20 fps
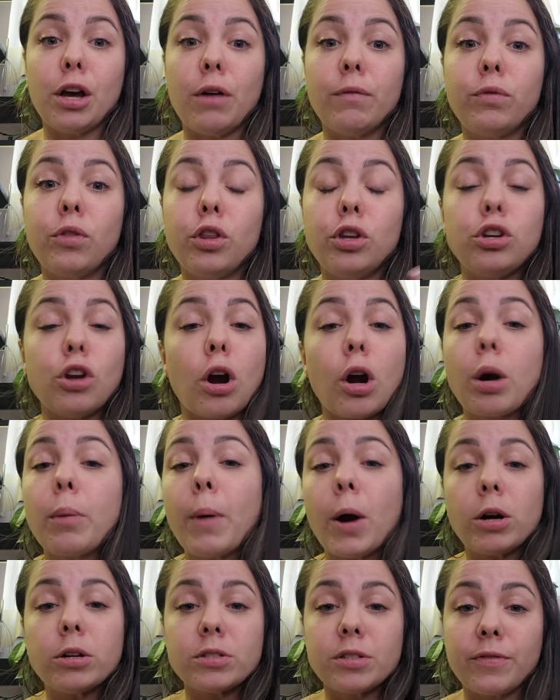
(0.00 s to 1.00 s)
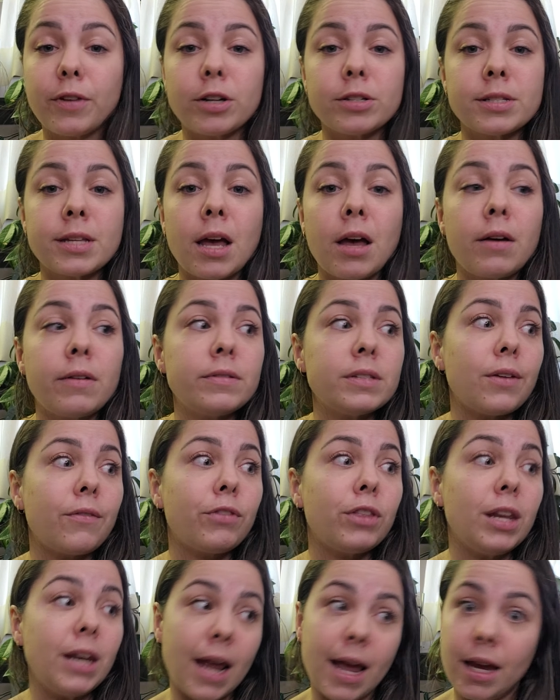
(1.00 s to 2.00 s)
of the dark parts of ourselves, of
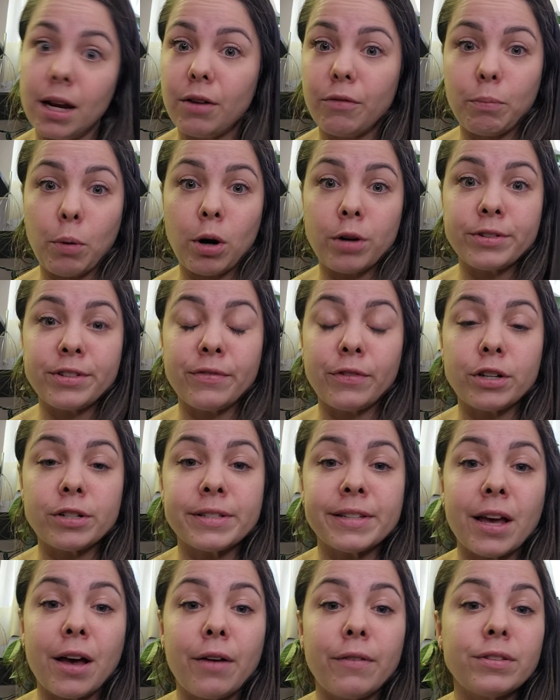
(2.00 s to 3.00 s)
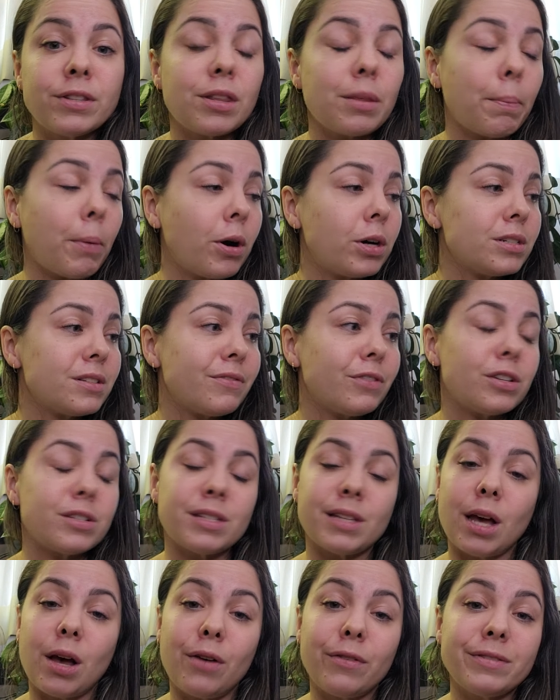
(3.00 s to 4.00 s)
the negative parts of ourselves, the parts of
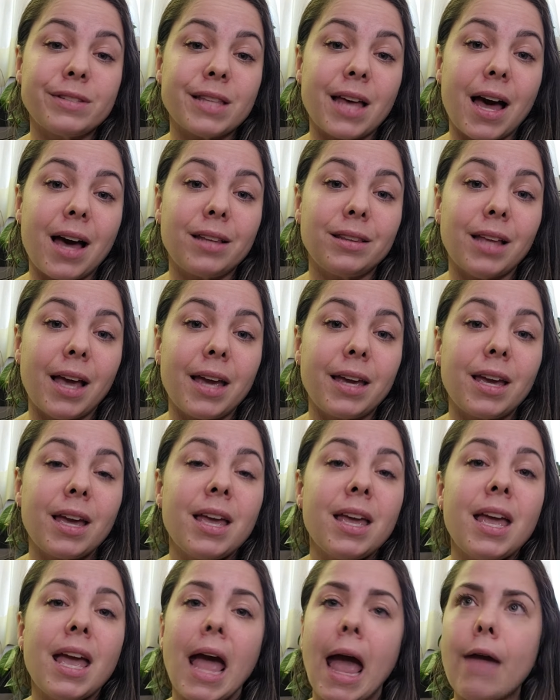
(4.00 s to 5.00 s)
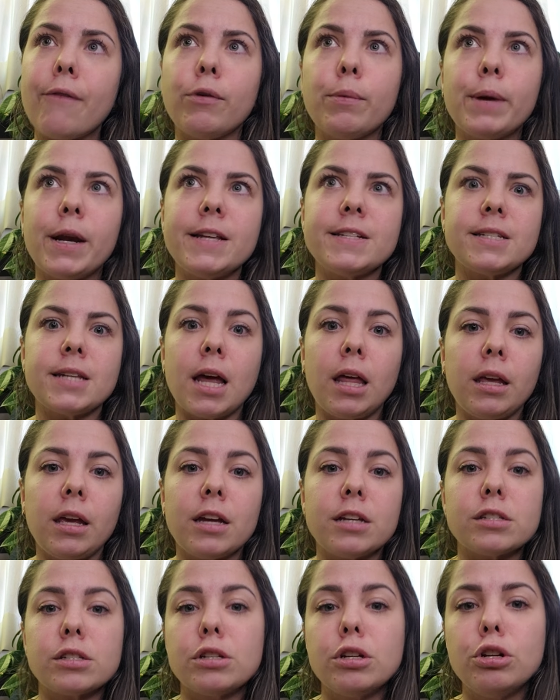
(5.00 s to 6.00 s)
ourselves that like everybody's telling
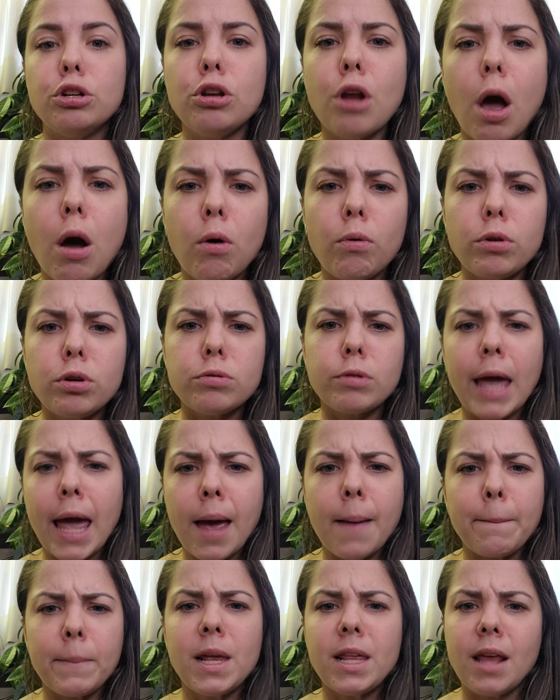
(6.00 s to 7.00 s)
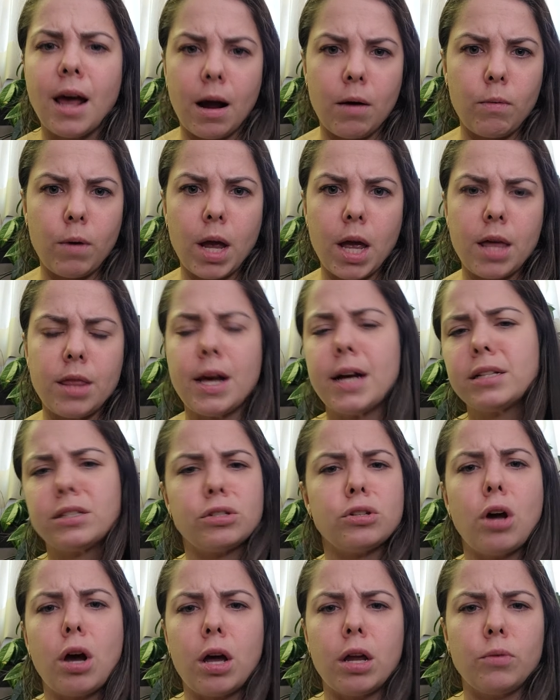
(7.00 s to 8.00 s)
us, no, you can't be that way. That's
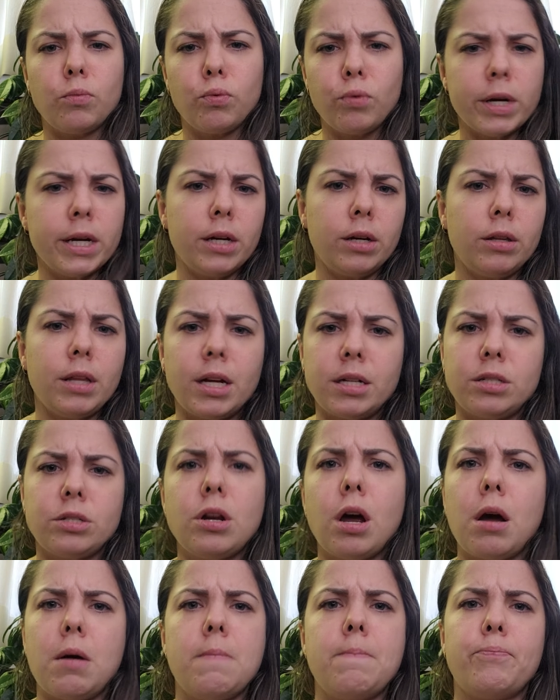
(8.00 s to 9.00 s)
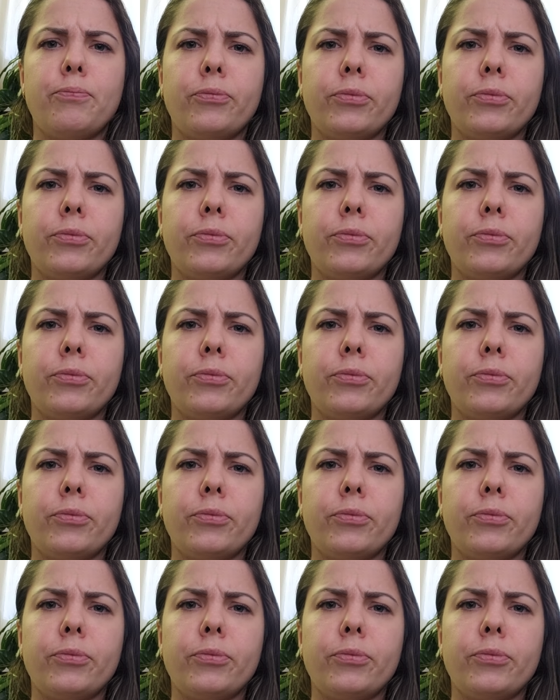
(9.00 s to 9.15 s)
not real. That's not